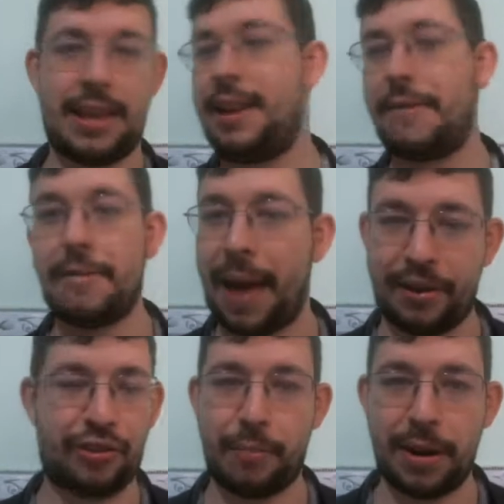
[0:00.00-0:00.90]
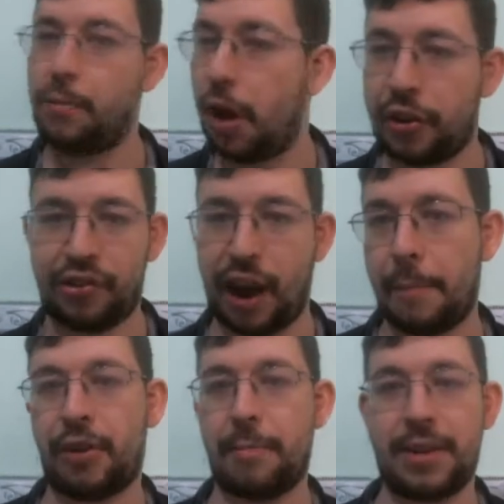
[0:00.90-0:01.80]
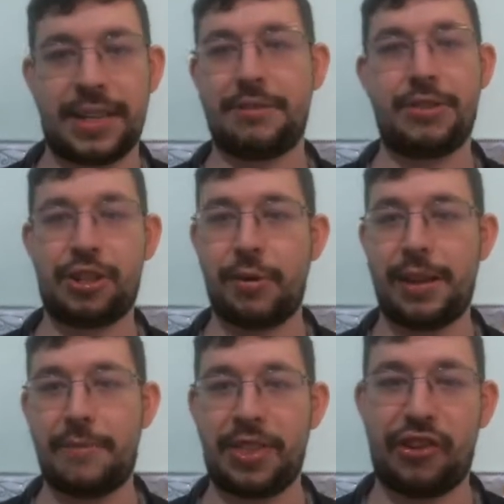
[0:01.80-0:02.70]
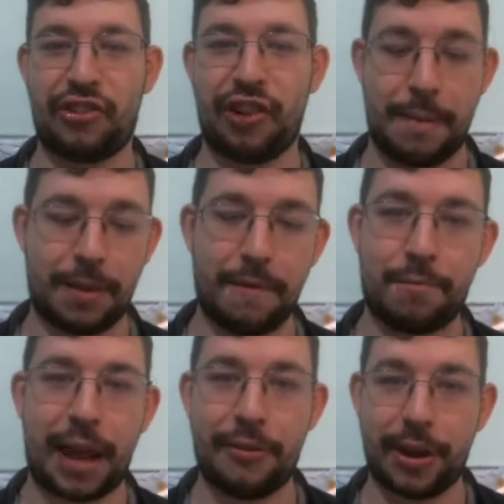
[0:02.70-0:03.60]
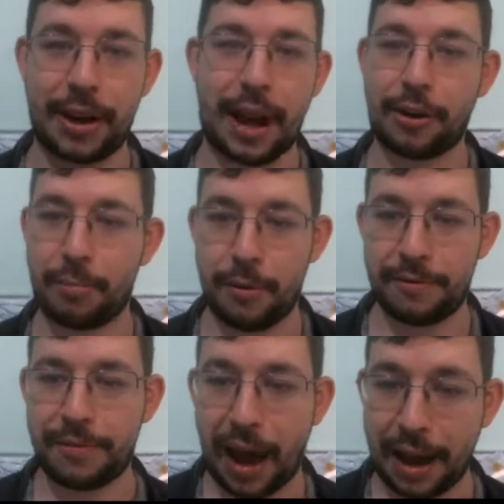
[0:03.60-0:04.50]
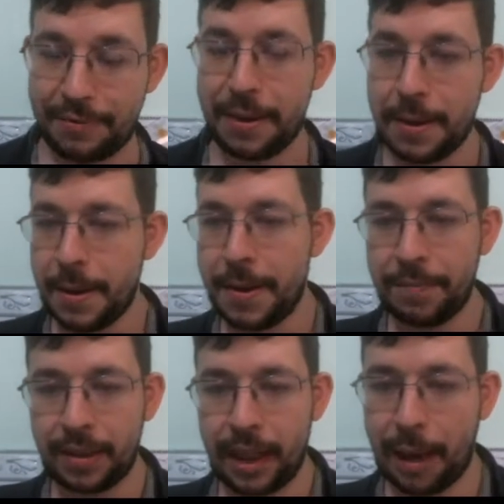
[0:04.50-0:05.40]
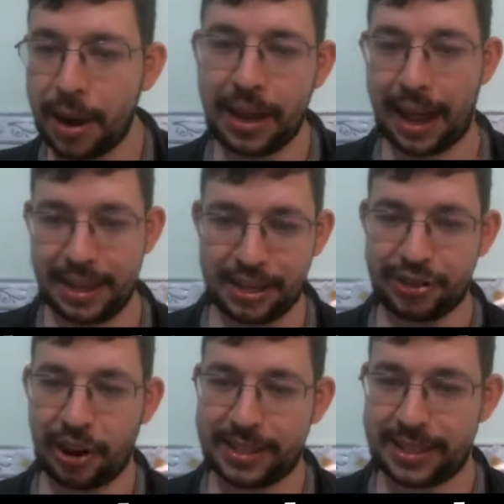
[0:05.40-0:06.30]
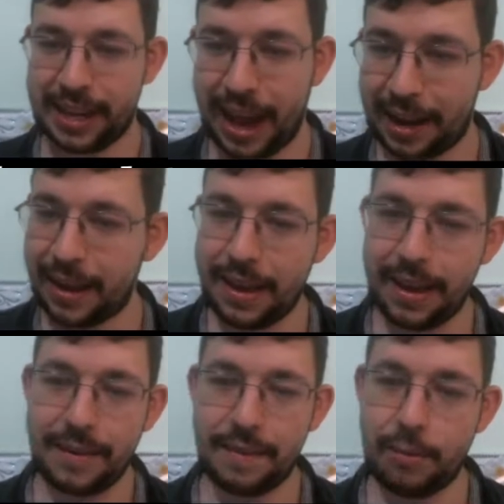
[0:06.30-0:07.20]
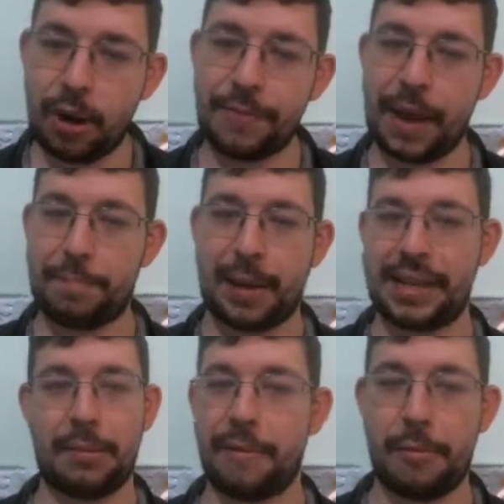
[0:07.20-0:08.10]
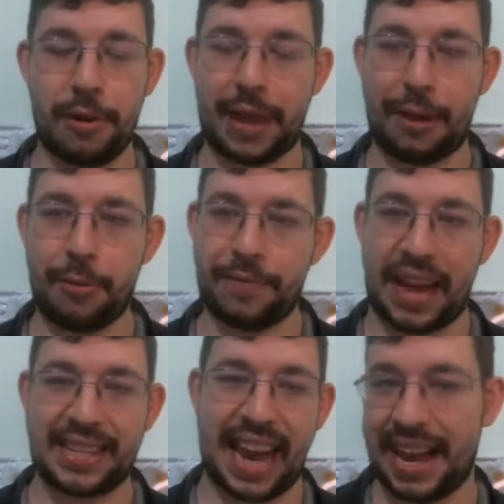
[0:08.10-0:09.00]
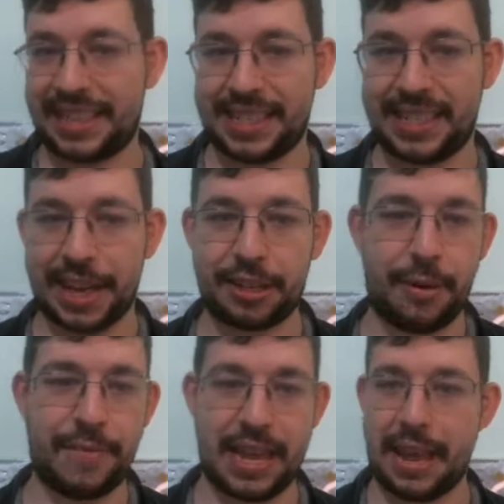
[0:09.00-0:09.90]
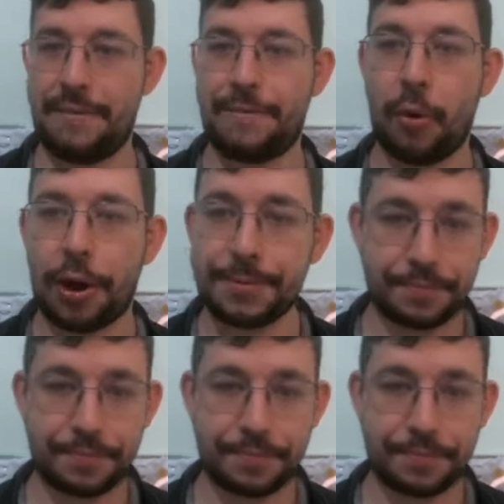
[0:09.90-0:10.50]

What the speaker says: never managed to win the World Championship because he couldn't live with the shame of blundering knight on move 5. But okay, these jokes aside, what if they play some other move? Like, what if they take the center with e4?